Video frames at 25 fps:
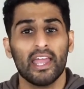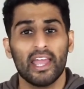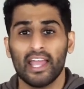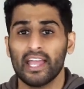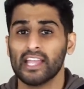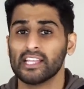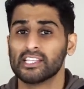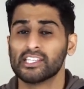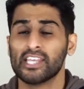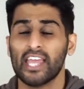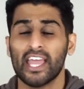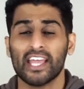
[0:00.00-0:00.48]

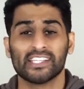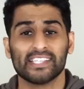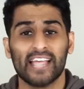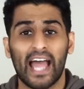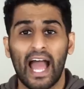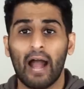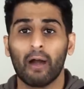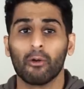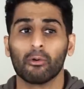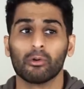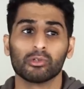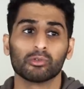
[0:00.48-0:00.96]
It takes
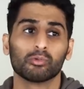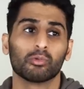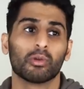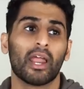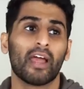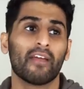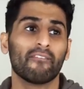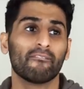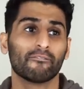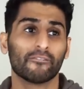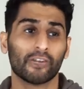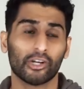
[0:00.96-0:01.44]
hours. When
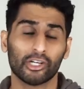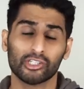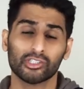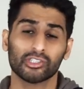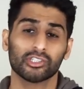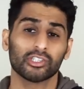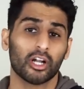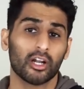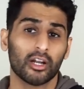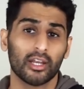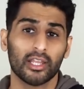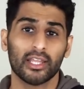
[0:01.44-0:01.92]
I first
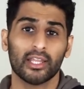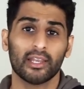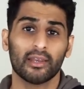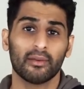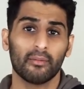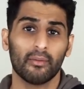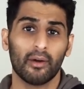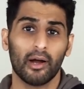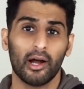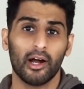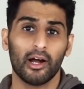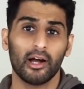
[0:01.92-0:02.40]

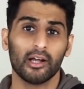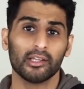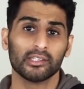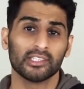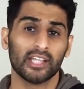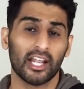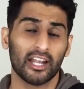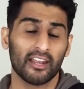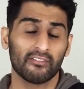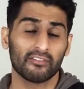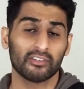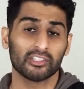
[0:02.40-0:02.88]
started uh,
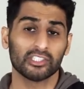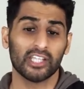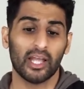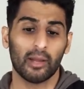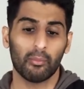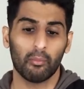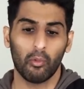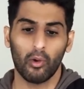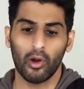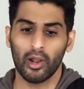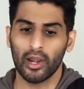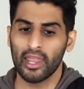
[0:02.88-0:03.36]
studying for
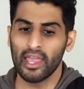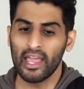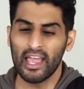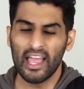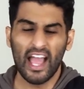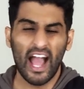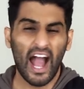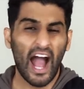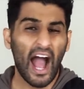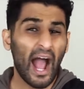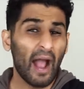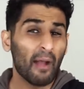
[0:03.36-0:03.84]
step one,
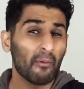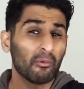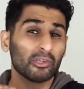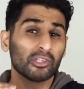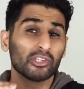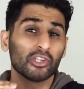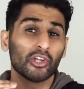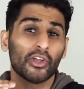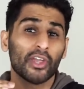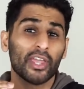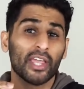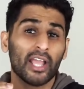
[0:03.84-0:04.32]
I
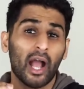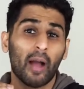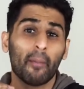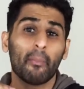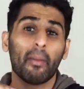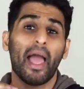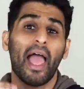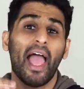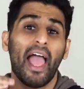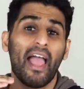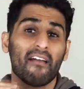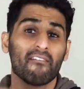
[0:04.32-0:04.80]
was looking
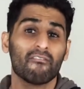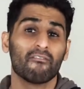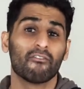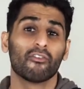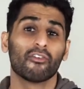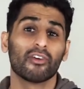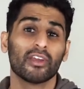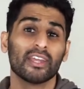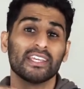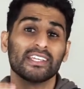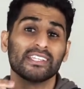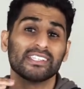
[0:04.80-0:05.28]
up
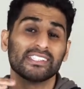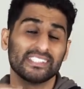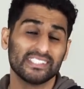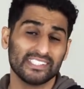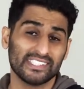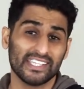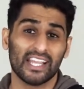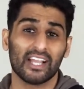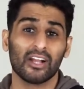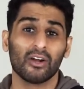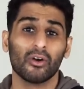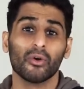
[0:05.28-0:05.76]
every
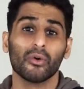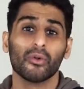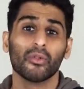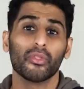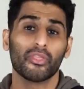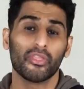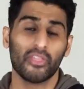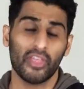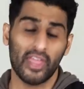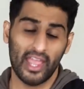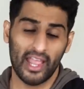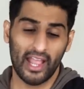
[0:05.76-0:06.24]
single
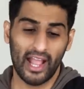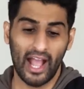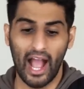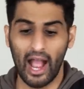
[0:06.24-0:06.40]
thing.